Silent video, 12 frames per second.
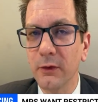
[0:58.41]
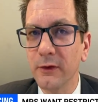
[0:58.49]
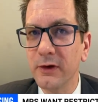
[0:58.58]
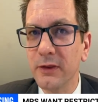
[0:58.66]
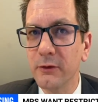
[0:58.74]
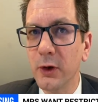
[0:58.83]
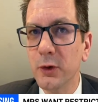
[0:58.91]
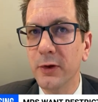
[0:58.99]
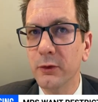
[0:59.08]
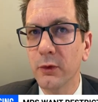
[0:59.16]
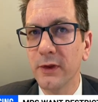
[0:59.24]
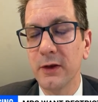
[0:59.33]
They're either
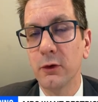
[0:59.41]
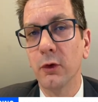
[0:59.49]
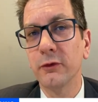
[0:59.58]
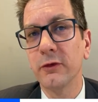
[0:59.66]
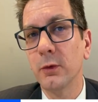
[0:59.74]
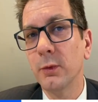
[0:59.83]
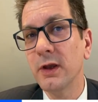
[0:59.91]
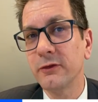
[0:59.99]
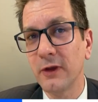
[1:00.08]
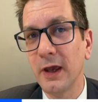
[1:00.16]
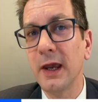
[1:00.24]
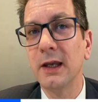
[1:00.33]
open or they're not. So we're
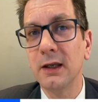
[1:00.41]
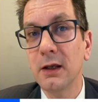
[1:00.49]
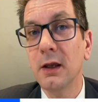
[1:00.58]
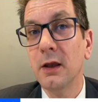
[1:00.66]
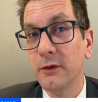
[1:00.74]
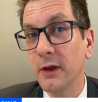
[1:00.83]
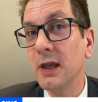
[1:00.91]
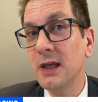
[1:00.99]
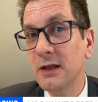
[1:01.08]
saying that